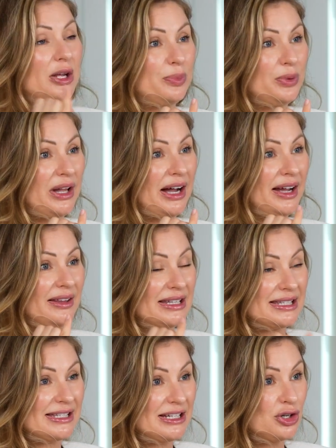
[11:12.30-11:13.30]
apply the
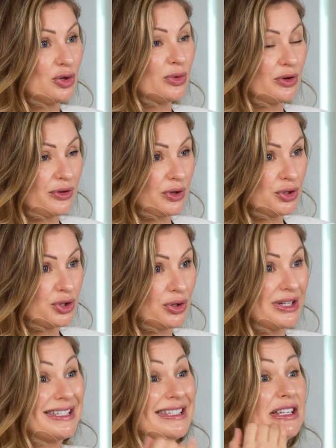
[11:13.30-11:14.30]
serum of your
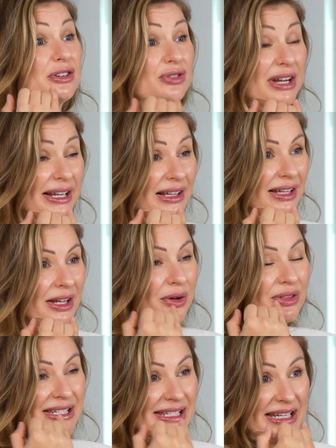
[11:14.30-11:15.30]
choice directly on
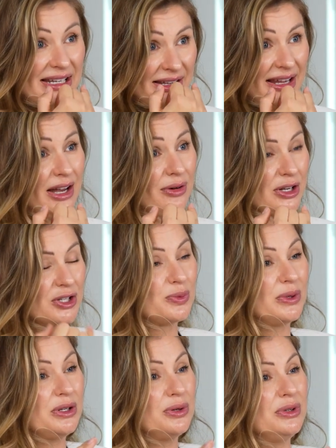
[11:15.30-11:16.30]
the skin areas
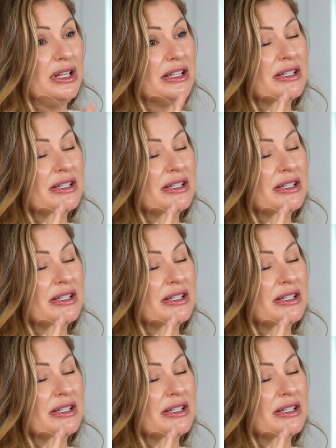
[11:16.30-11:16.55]
when you need